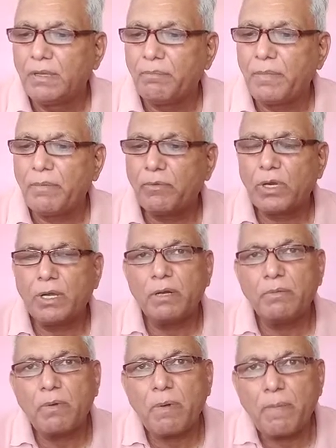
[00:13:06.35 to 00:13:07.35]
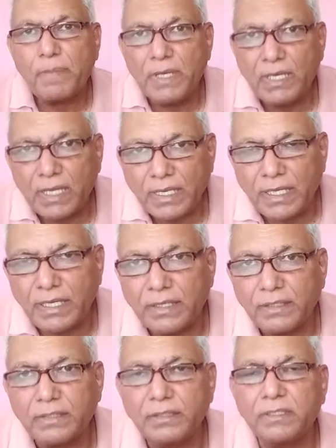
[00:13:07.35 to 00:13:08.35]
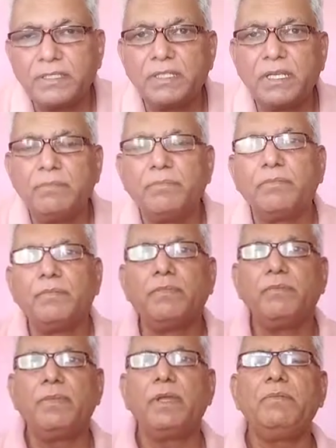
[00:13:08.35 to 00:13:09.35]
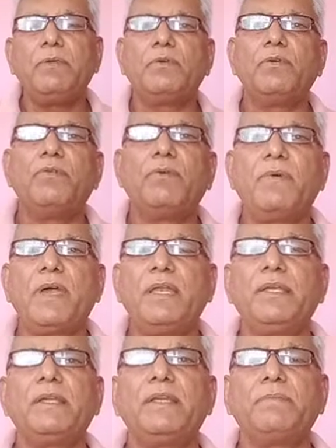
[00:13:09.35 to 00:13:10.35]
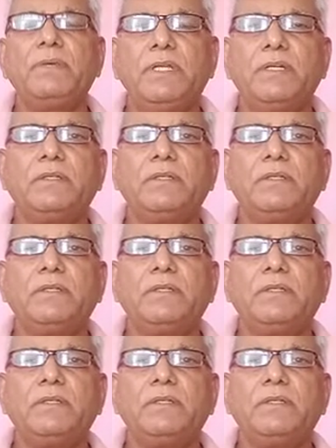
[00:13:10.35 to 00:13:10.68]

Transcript: Memorandum of appeal, again the same when we go for filing an appeal.